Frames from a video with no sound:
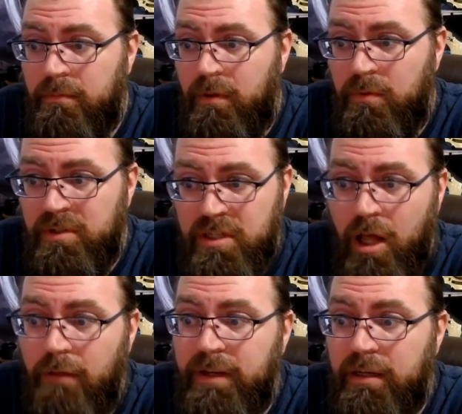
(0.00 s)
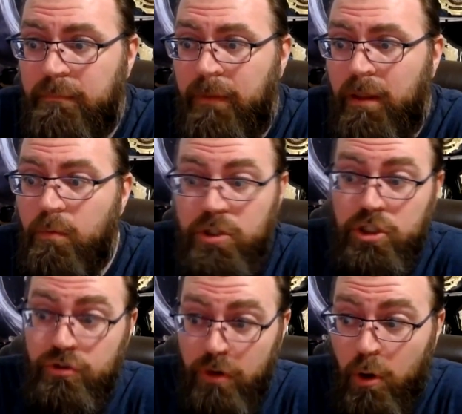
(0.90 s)
that we're solving, which is
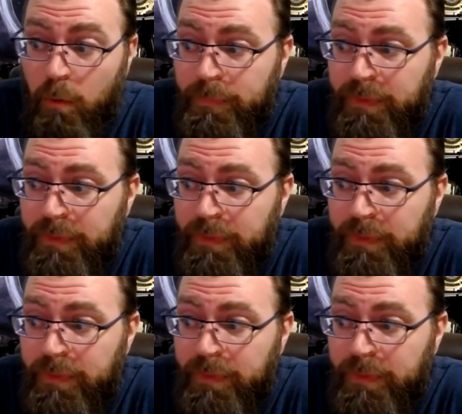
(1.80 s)
true.